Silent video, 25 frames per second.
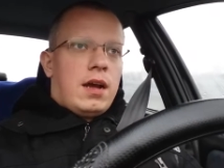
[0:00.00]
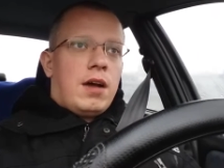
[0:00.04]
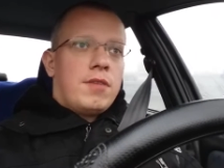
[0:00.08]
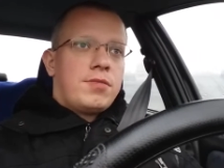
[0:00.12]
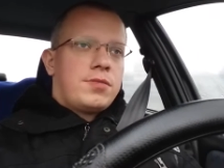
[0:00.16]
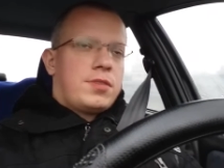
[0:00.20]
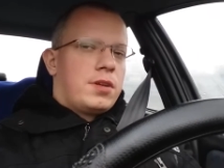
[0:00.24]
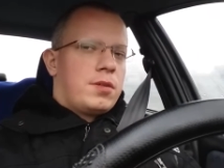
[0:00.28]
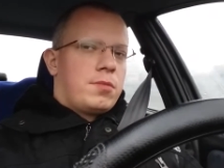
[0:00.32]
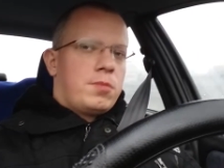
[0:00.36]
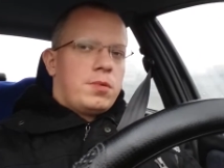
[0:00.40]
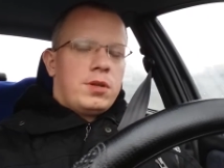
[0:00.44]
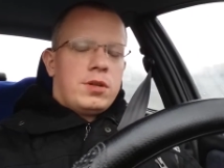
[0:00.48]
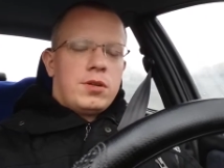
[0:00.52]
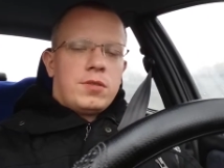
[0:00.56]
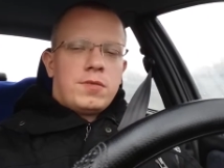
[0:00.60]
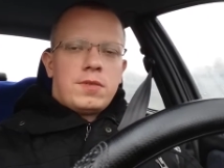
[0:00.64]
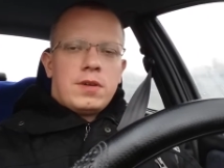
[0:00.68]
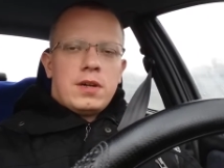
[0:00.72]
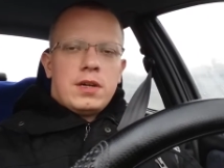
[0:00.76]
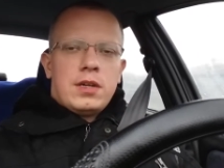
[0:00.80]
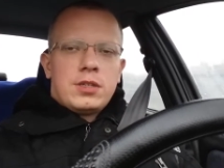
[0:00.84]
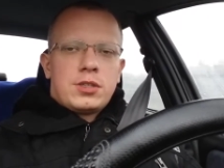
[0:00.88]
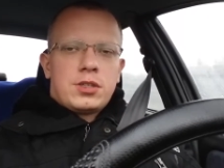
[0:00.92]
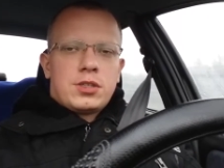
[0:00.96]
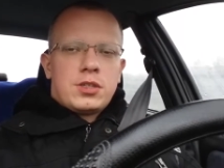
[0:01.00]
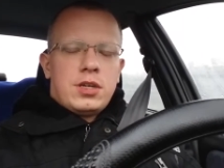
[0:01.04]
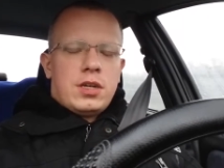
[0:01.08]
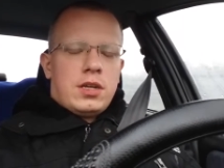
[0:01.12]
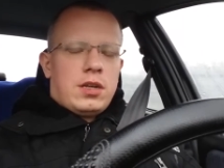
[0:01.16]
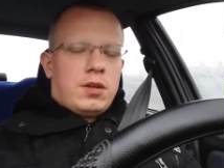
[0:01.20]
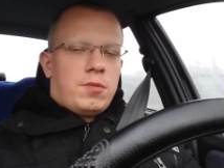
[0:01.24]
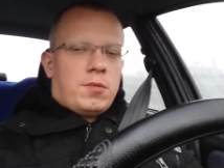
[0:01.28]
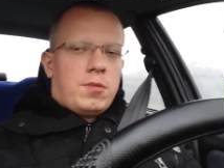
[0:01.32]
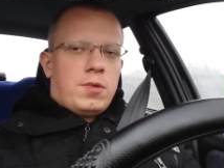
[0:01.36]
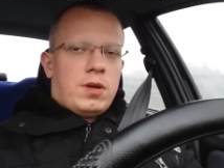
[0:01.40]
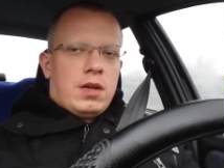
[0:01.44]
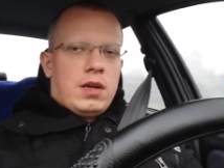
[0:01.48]
After renovation,
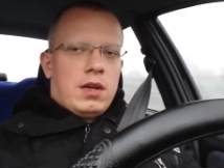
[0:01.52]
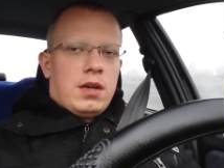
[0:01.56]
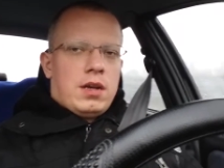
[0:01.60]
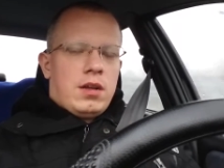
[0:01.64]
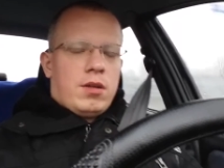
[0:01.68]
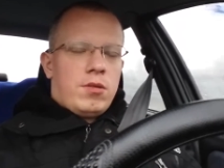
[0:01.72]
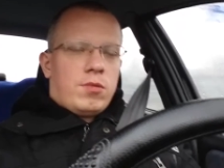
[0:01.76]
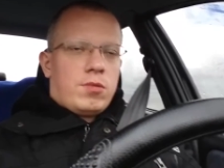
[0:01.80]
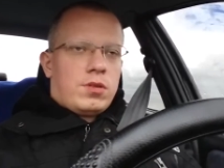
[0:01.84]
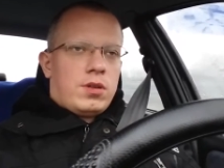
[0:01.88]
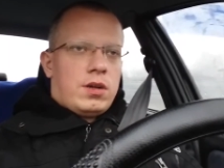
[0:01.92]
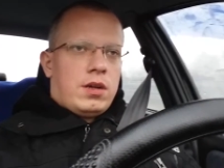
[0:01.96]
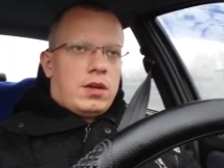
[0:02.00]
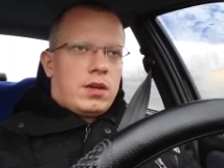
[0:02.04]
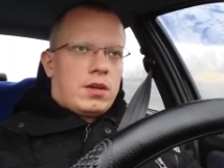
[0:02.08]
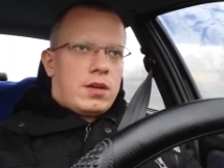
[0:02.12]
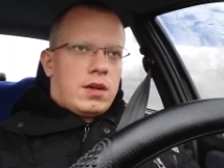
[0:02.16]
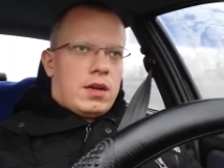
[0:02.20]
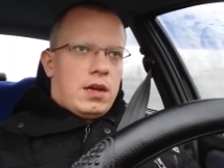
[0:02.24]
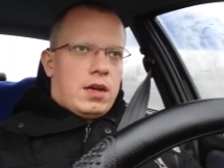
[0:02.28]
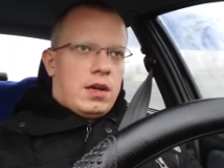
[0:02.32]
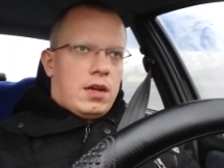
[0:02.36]
looking